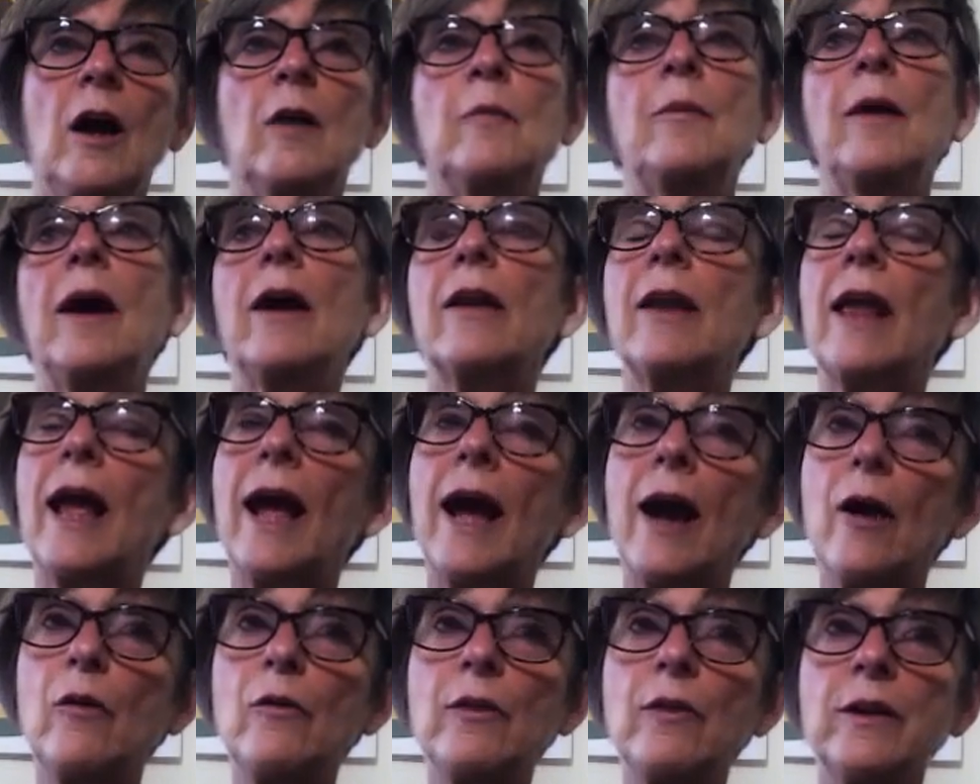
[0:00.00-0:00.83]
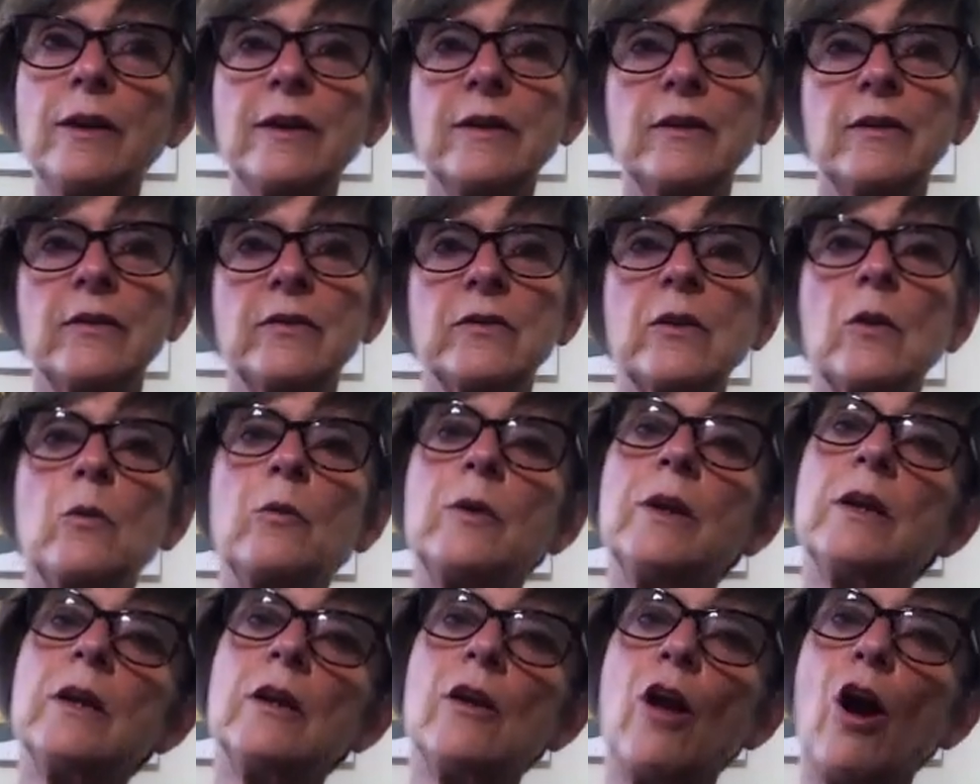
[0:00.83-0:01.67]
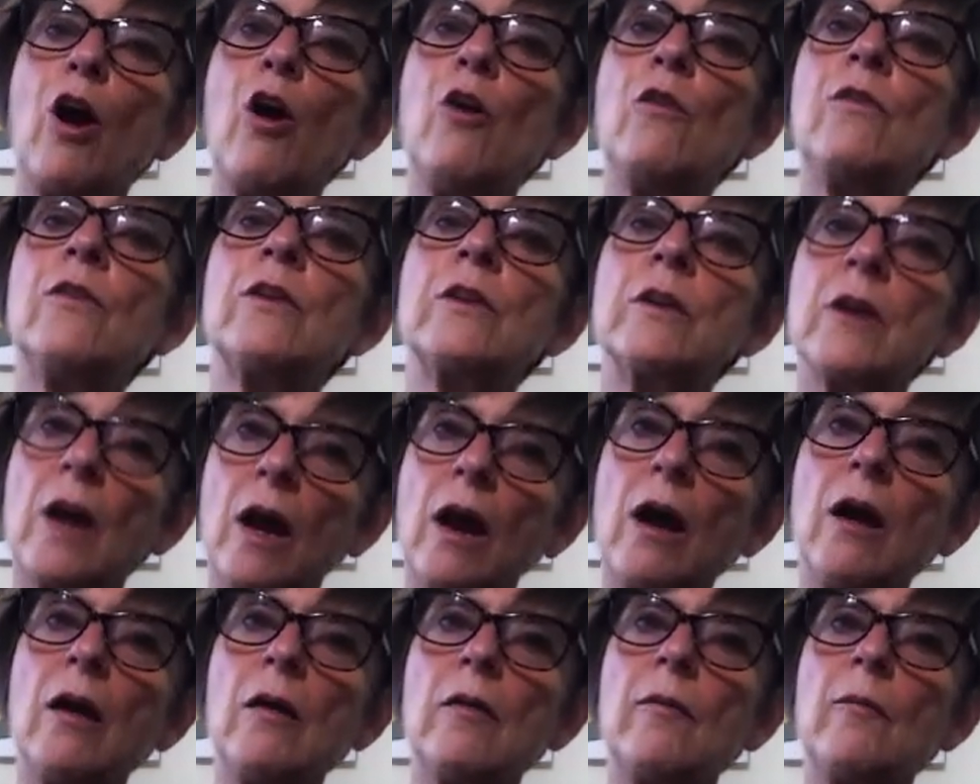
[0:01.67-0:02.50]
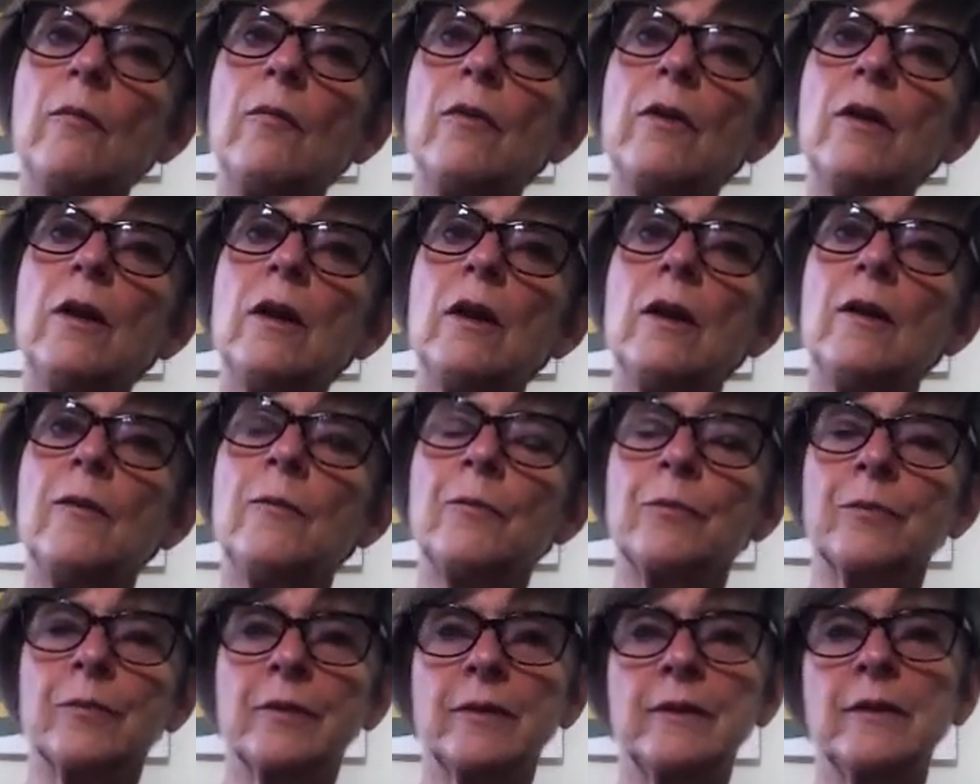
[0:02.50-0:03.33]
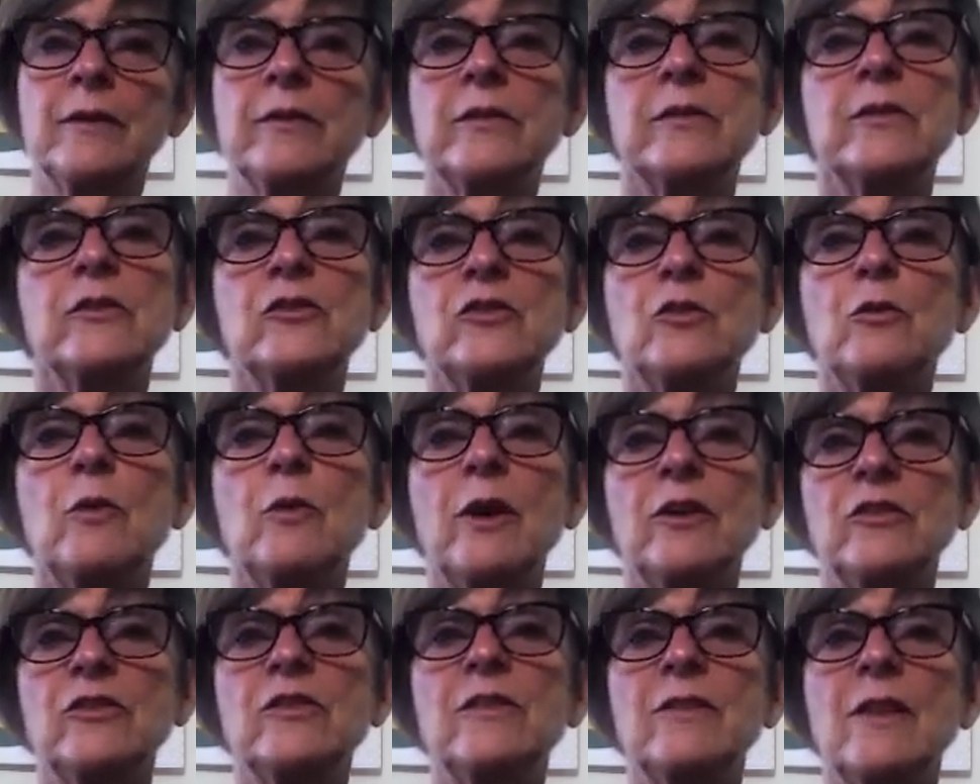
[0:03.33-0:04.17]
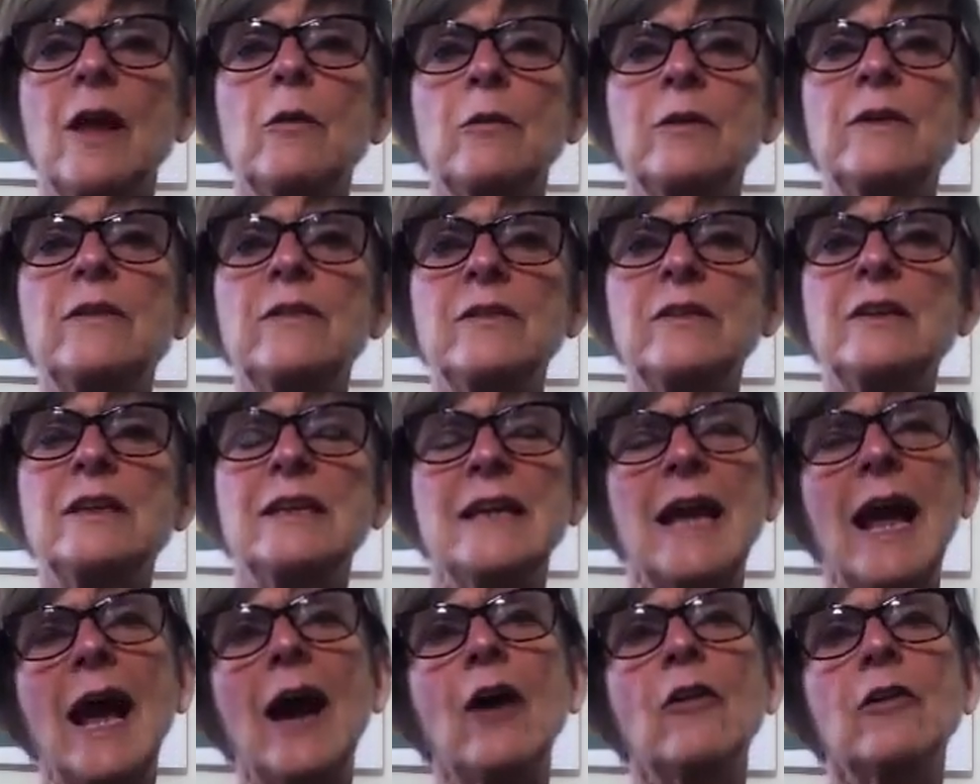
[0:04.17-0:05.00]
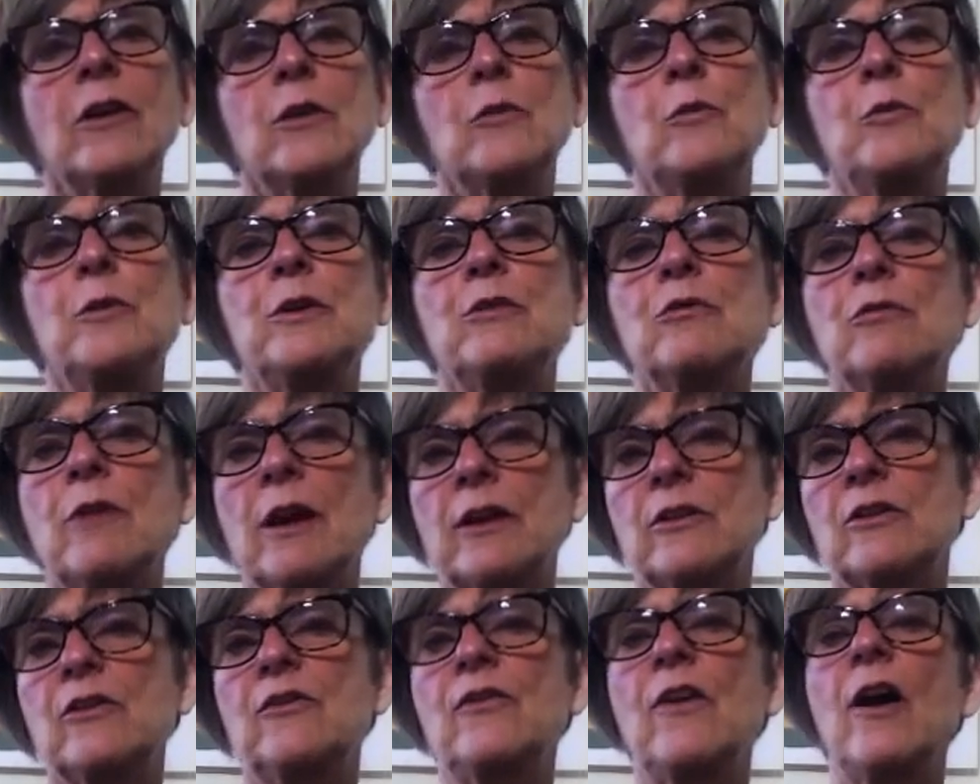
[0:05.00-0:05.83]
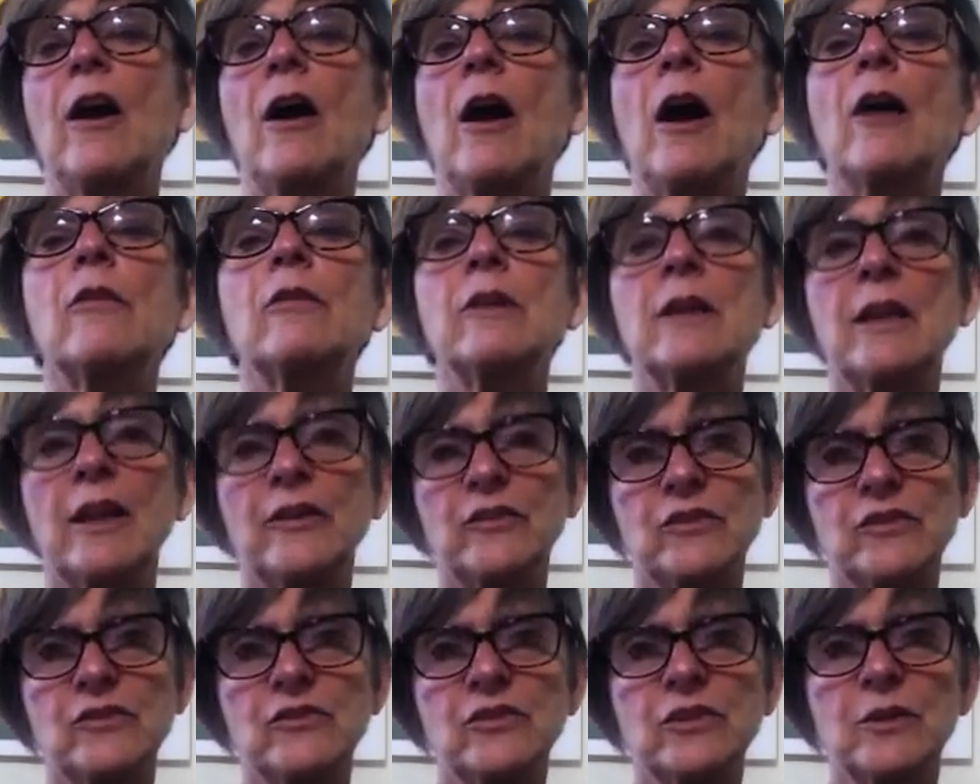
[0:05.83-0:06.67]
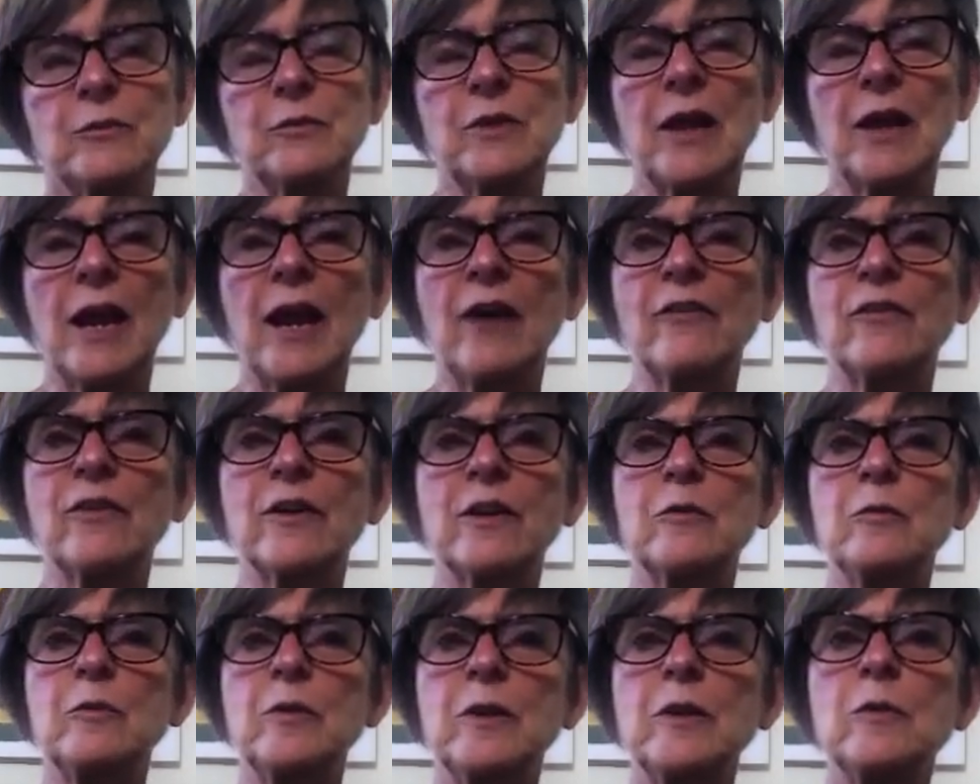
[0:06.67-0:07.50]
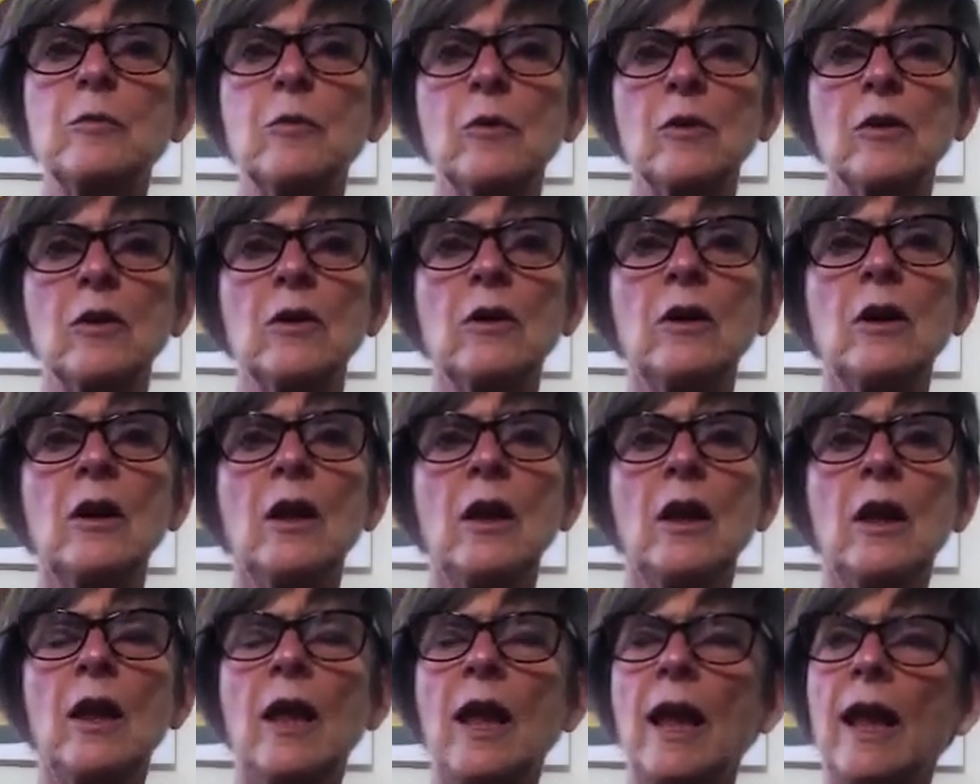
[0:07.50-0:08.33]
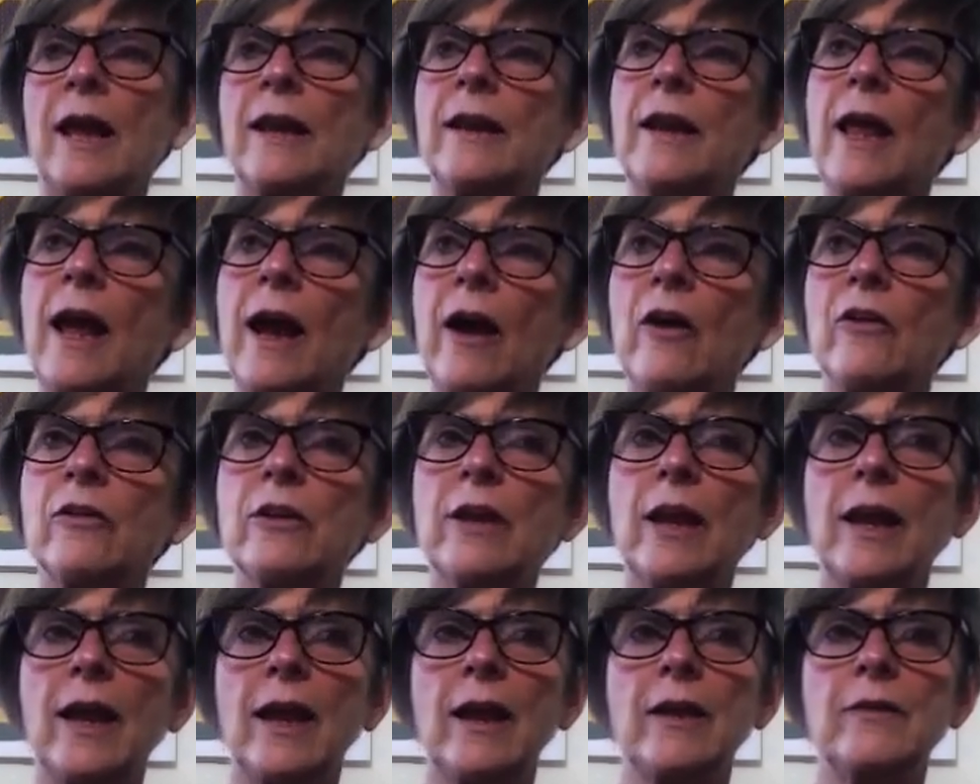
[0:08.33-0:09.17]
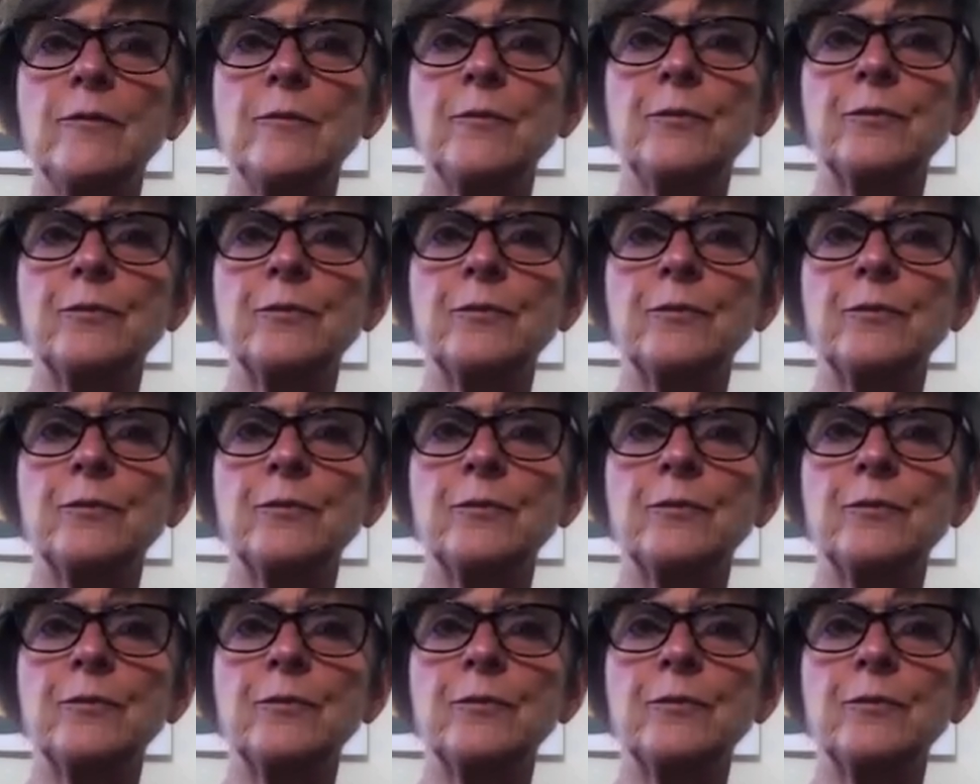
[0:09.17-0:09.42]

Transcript: about how it is that we can overcome this situation that we see. How can we rectify our relationship to African people? And how can